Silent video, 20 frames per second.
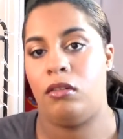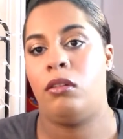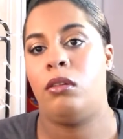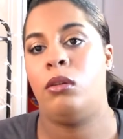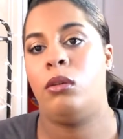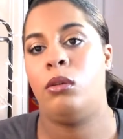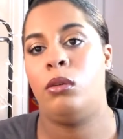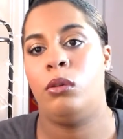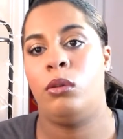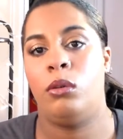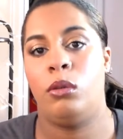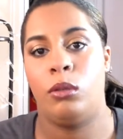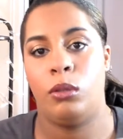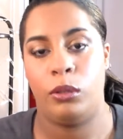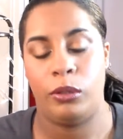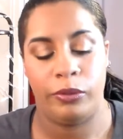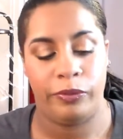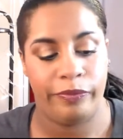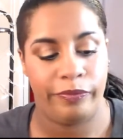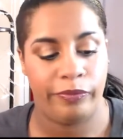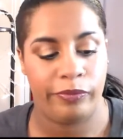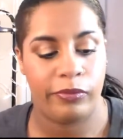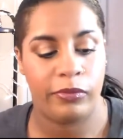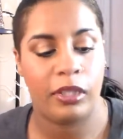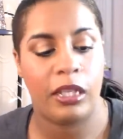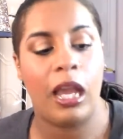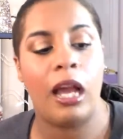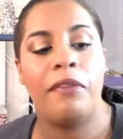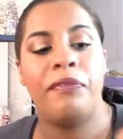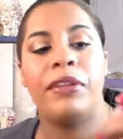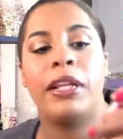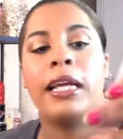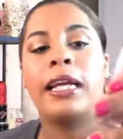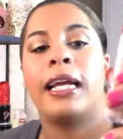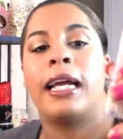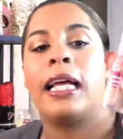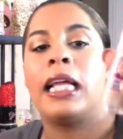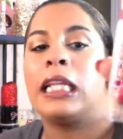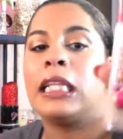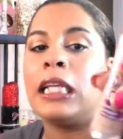whew. I feel like
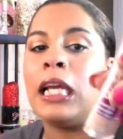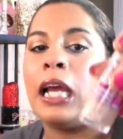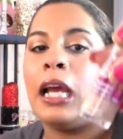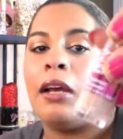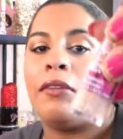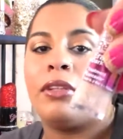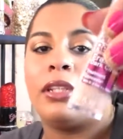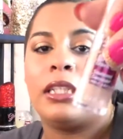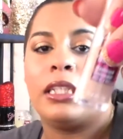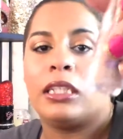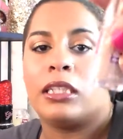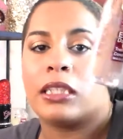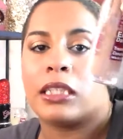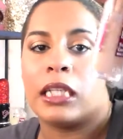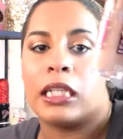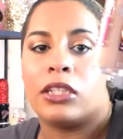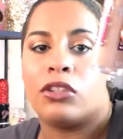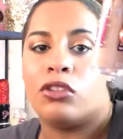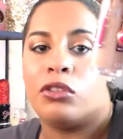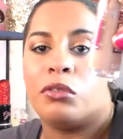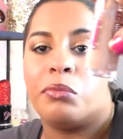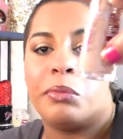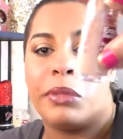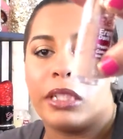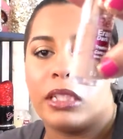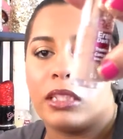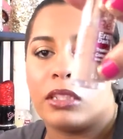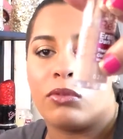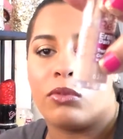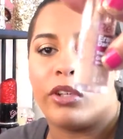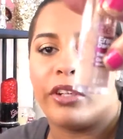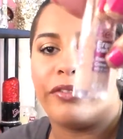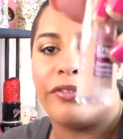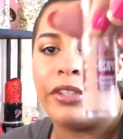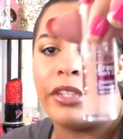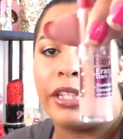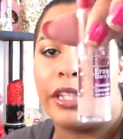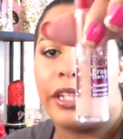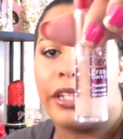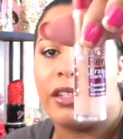I have at least like 2 months worth
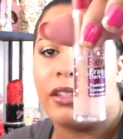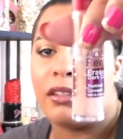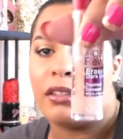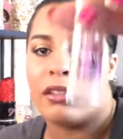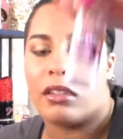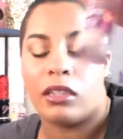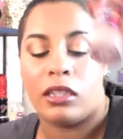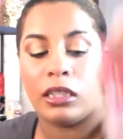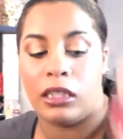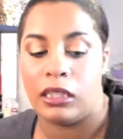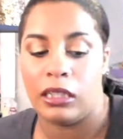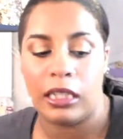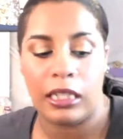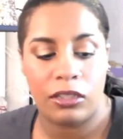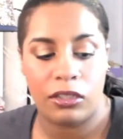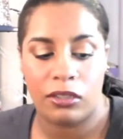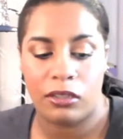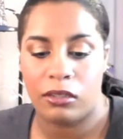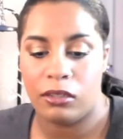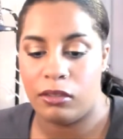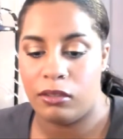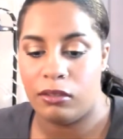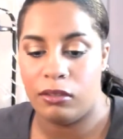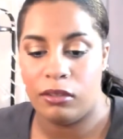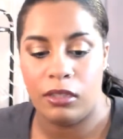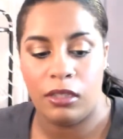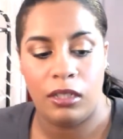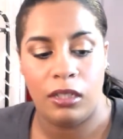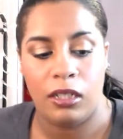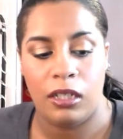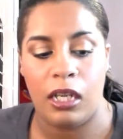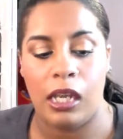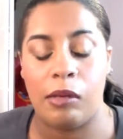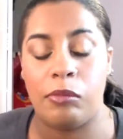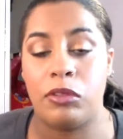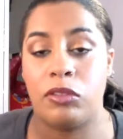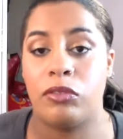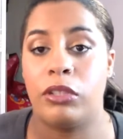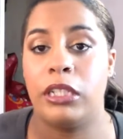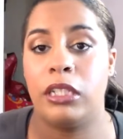in there, and that's,
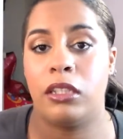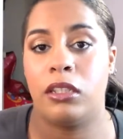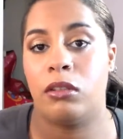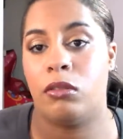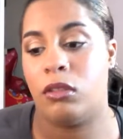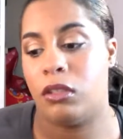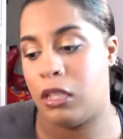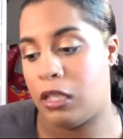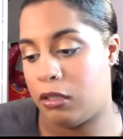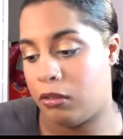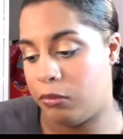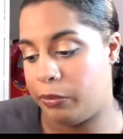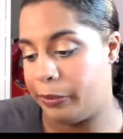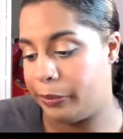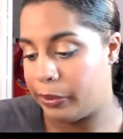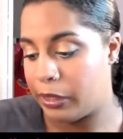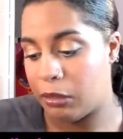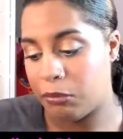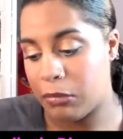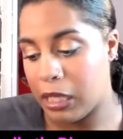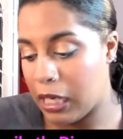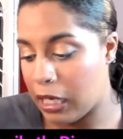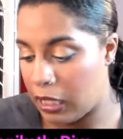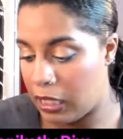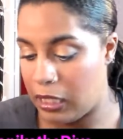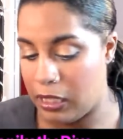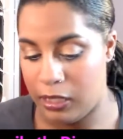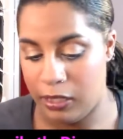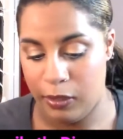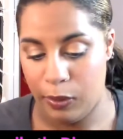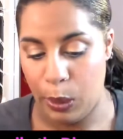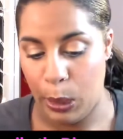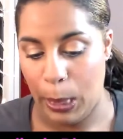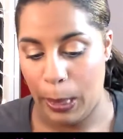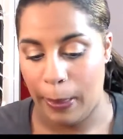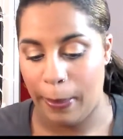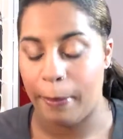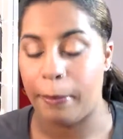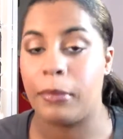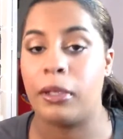I'm just ready to throw it out, but I'm not gonna
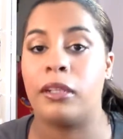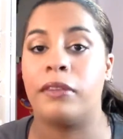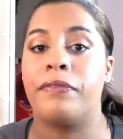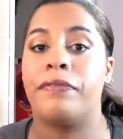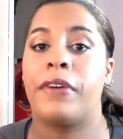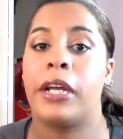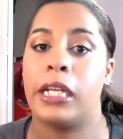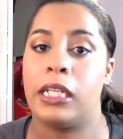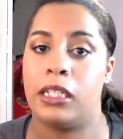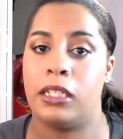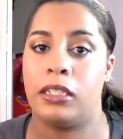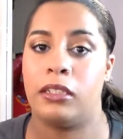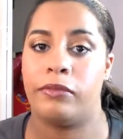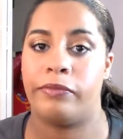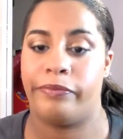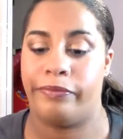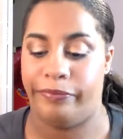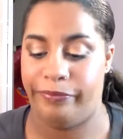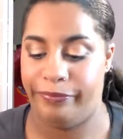fight it.